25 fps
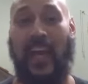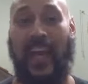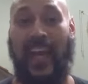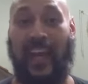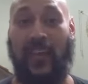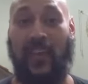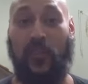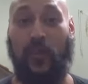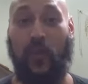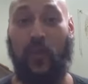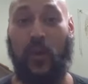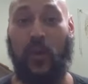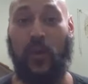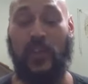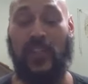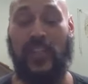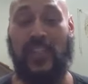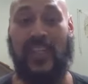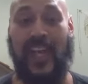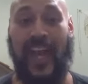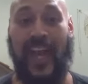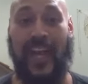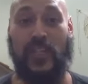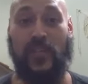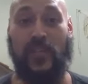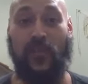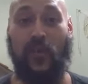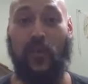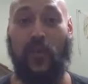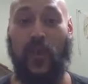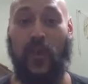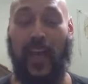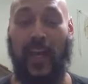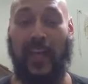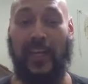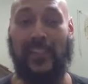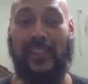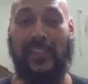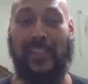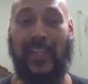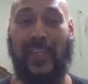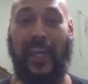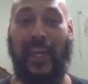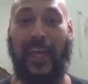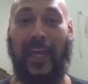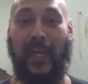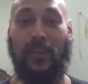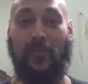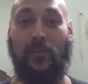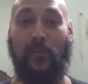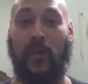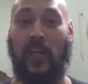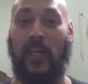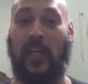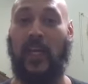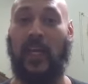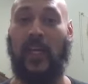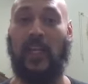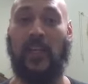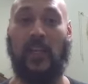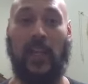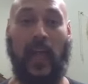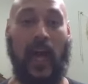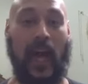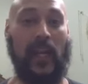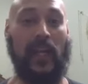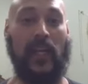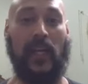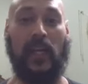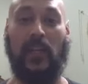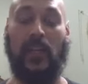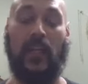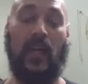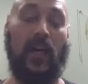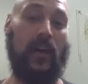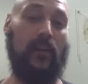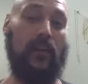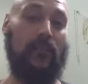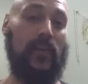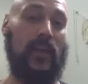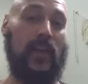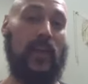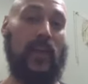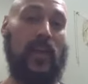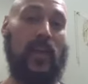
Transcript: in the world in tangible ways and bringing light and love